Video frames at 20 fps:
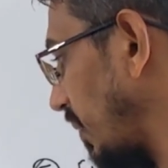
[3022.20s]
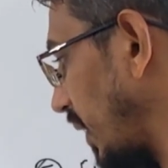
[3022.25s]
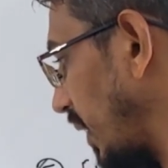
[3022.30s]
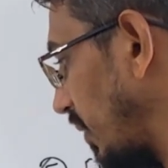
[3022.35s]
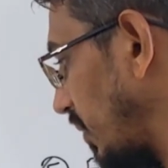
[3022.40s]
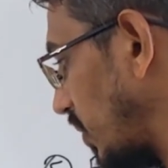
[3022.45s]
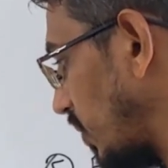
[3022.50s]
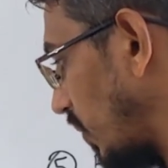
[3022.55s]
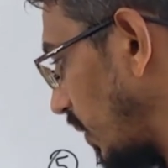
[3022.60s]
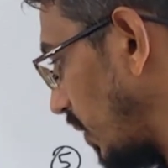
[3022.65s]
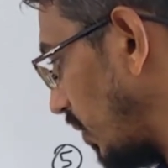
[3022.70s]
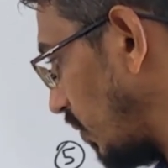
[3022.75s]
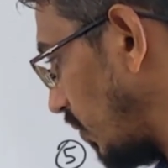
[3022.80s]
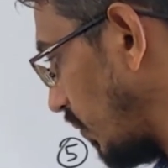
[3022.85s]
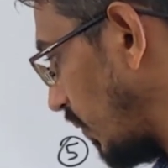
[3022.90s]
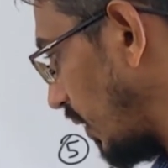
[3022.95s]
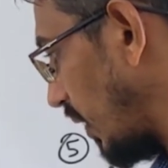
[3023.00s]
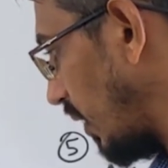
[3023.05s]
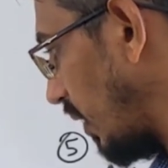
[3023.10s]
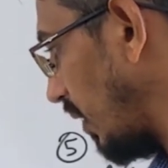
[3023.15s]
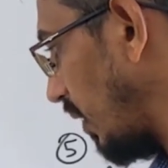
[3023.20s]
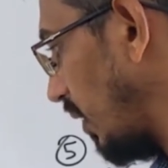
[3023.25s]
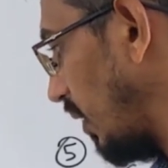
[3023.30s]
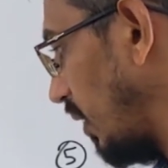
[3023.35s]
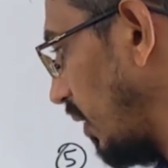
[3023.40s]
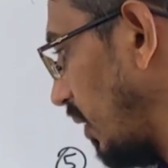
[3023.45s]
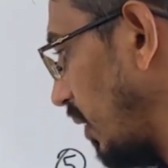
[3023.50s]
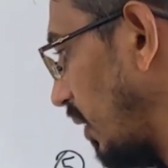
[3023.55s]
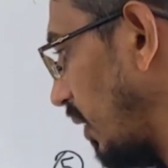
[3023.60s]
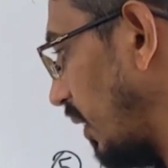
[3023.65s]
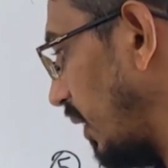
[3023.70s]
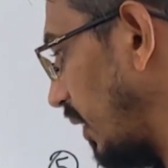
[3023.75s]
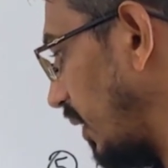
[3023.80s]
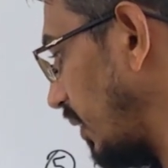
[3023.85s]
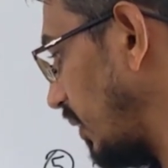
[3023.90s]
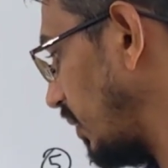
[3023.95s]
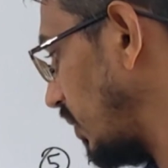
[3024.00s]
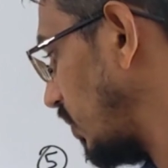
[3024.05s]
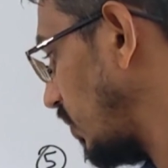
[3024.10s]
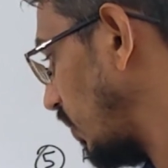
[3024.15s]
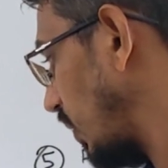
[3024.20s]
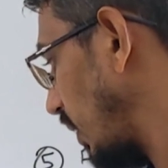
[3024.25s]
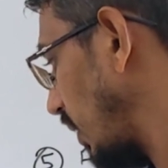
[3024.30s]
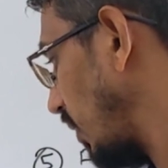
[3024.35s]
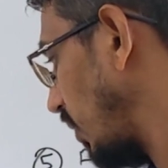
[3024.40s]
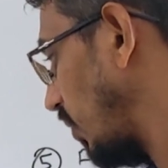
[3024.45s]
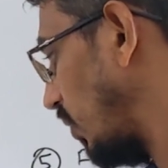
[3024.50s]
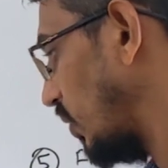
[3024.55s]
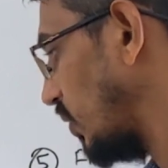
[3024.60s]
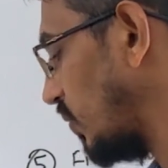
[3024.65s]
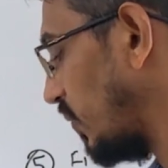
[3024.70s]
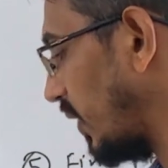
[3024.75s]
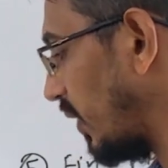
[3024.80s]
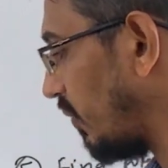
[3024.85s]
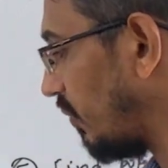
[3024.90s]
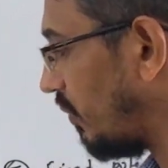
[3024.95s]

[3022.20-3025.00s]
becomes what, 12, and 12 goes what,